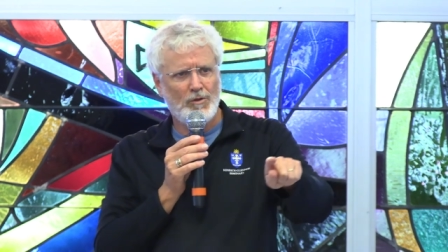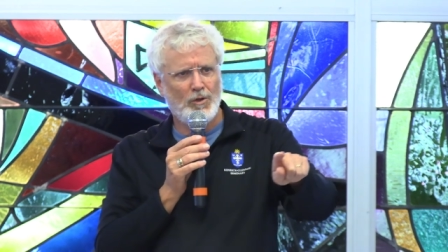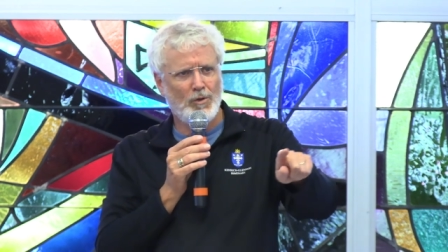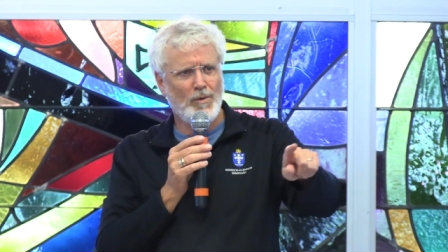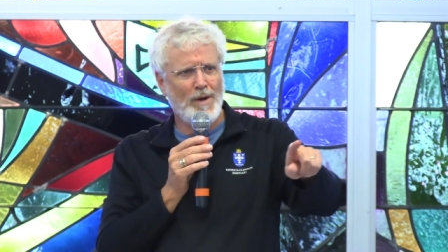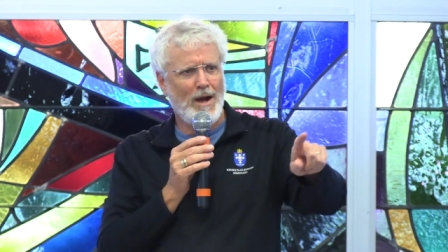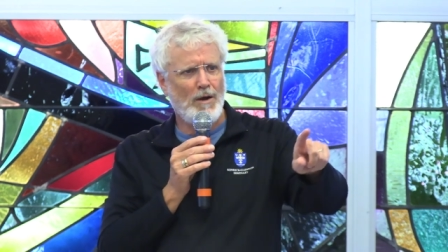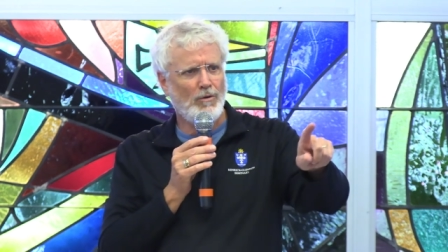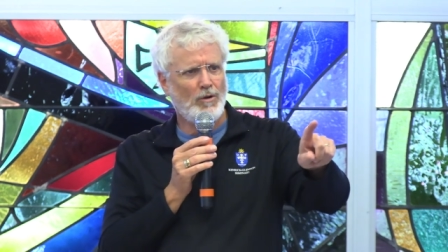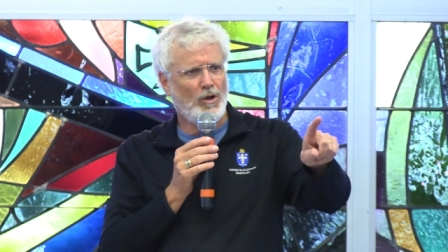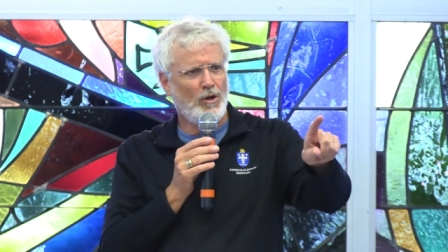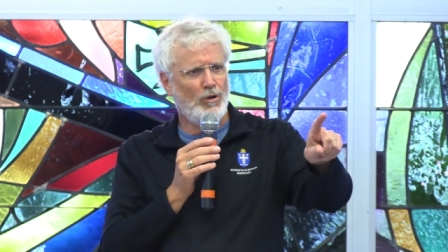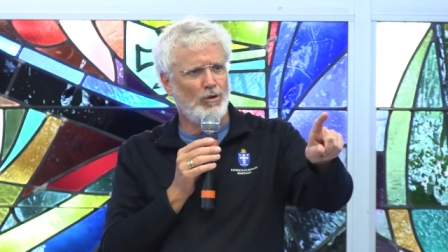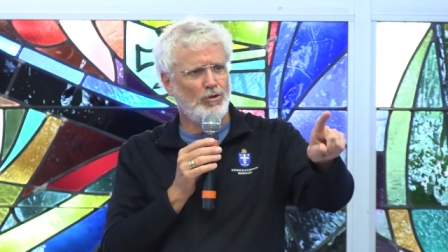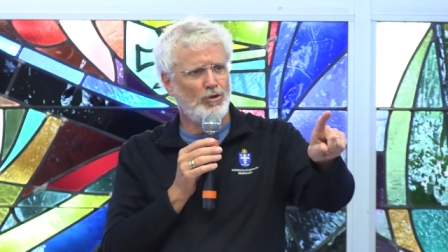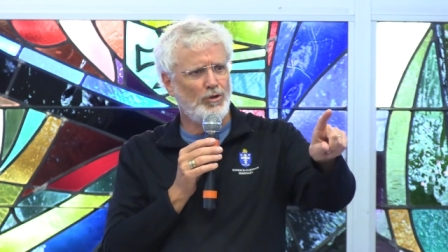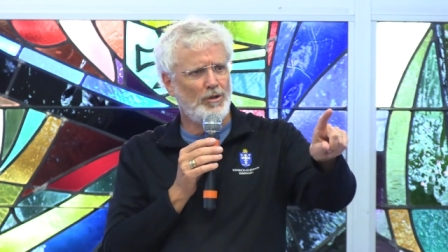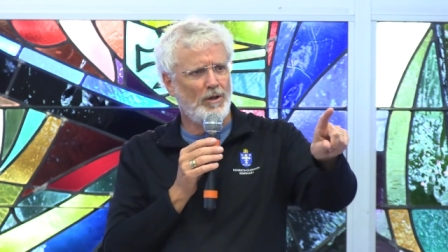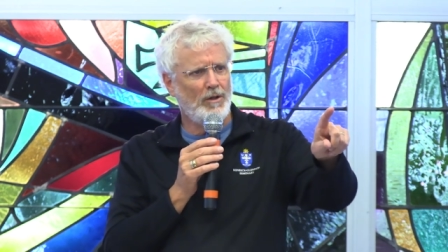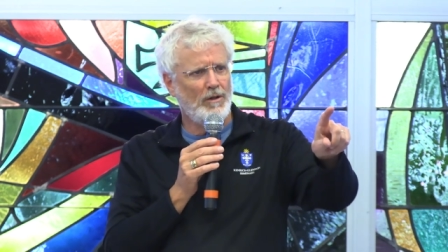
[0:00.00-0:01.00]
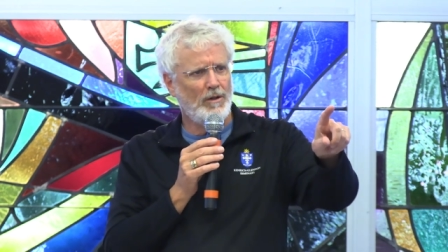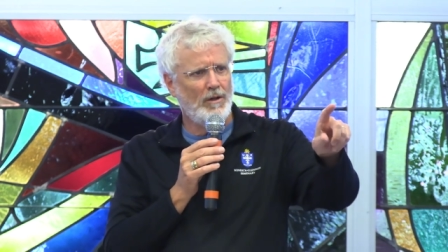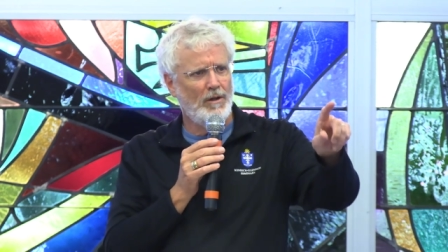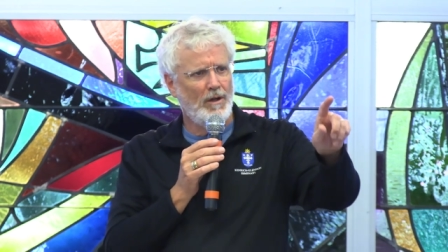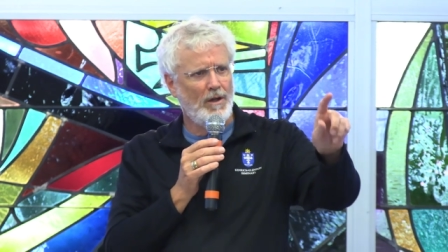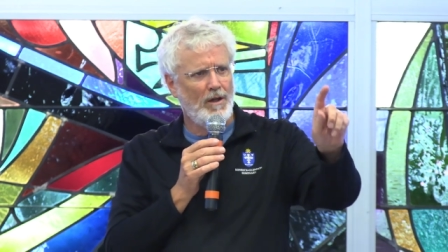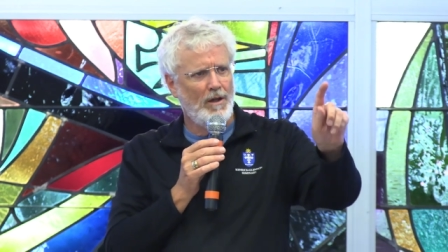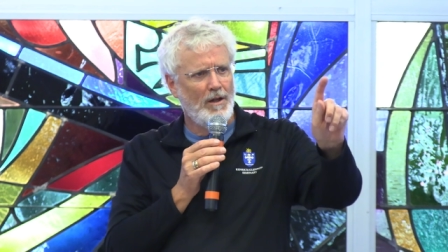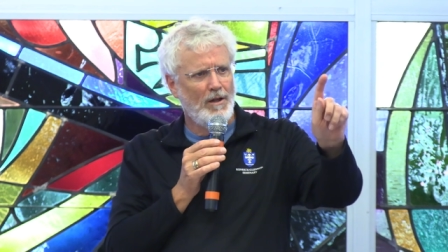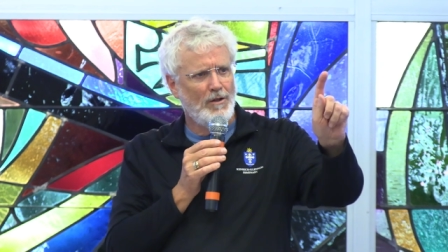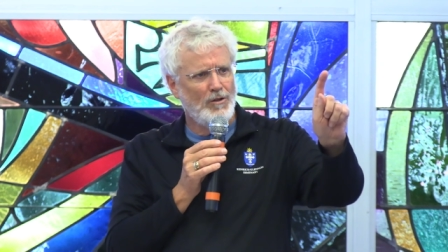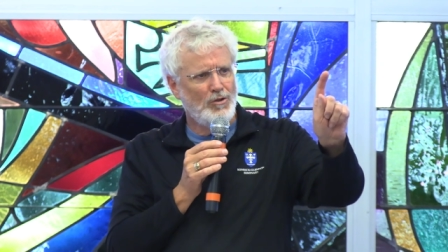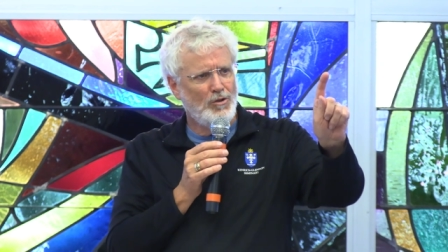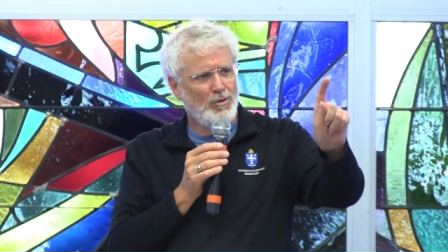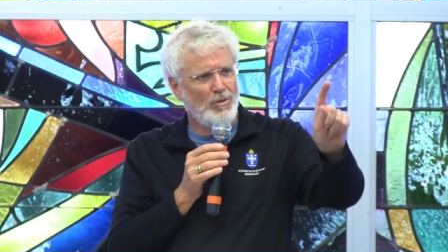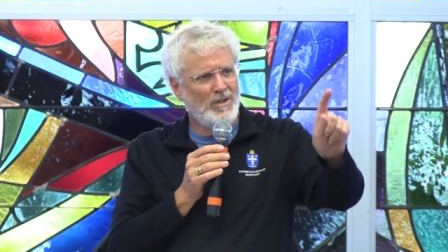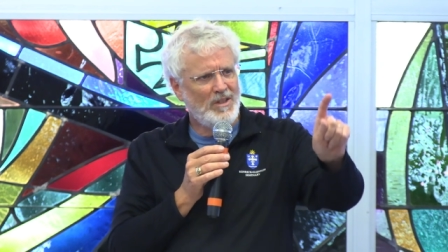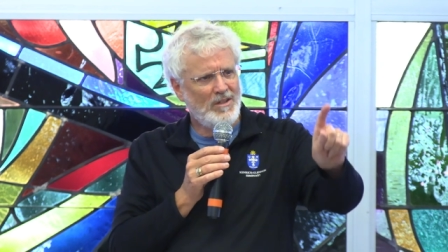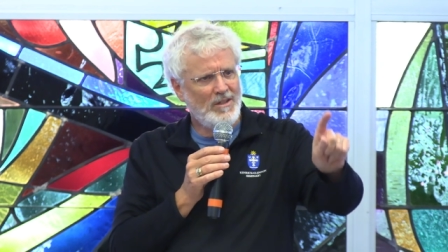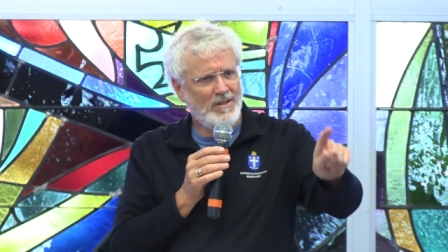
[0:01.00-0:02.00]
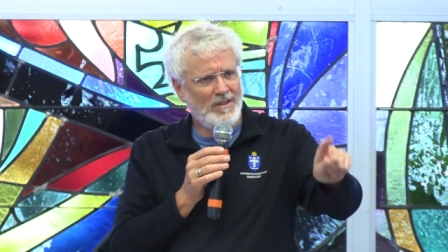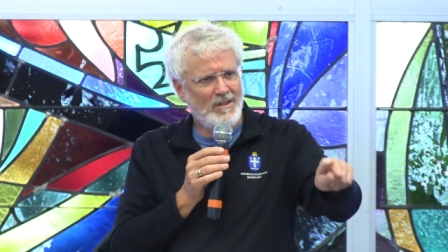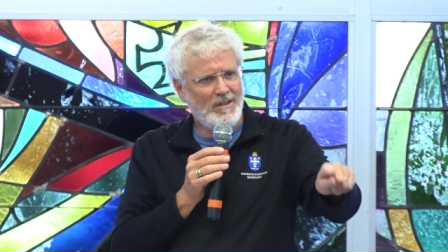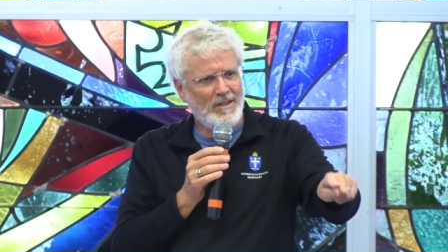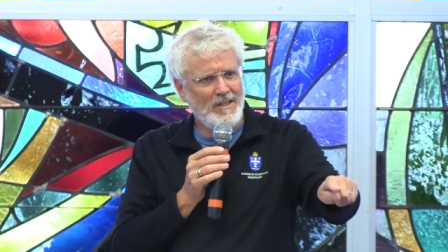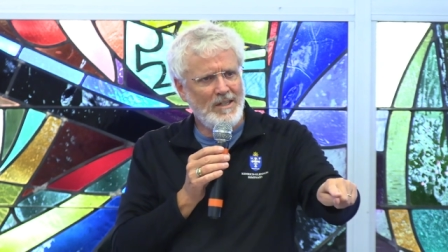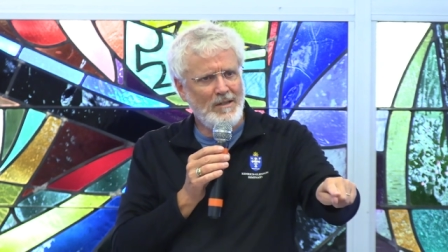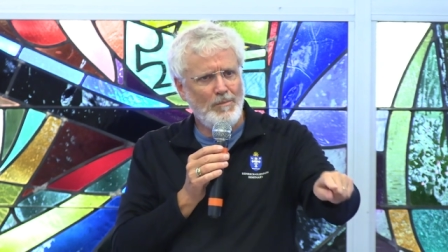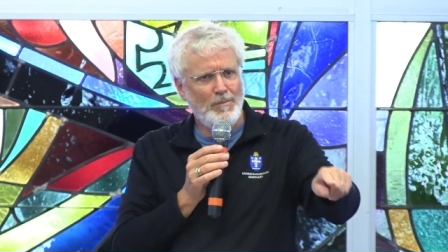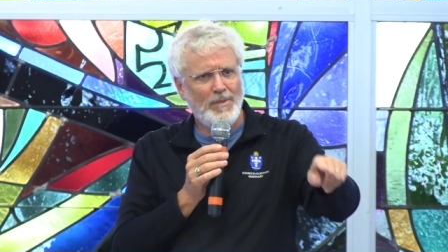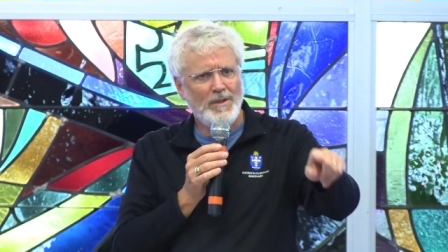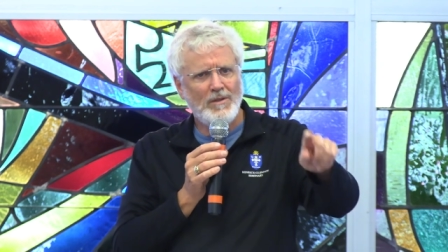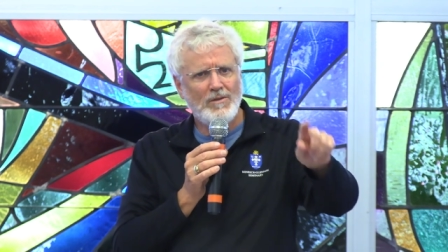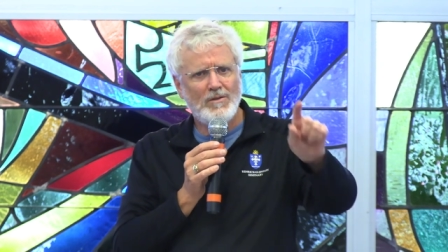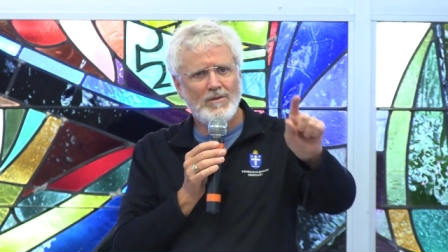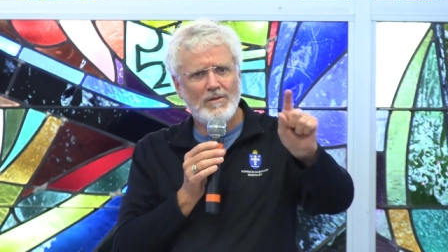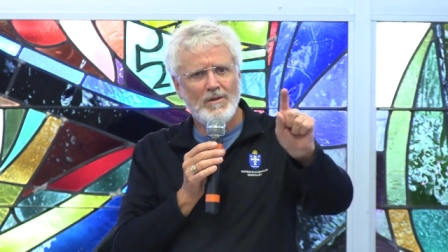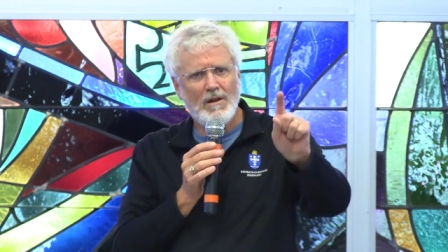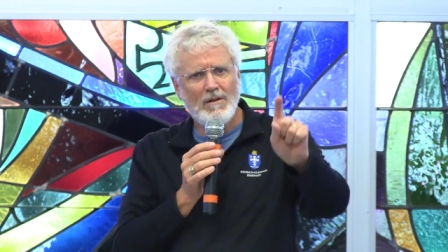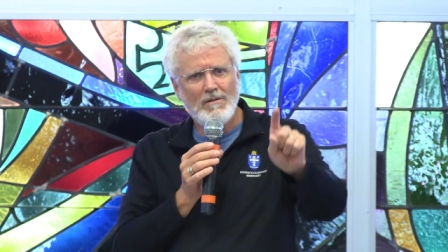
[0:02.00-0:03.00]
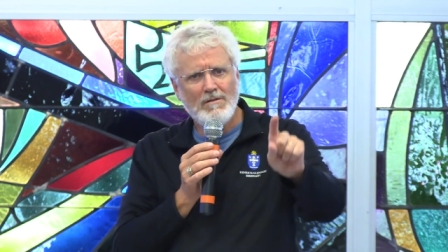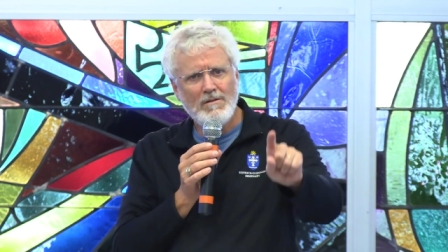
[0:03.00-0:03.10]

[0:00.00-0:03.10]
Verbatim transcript: throughout culture to its deepest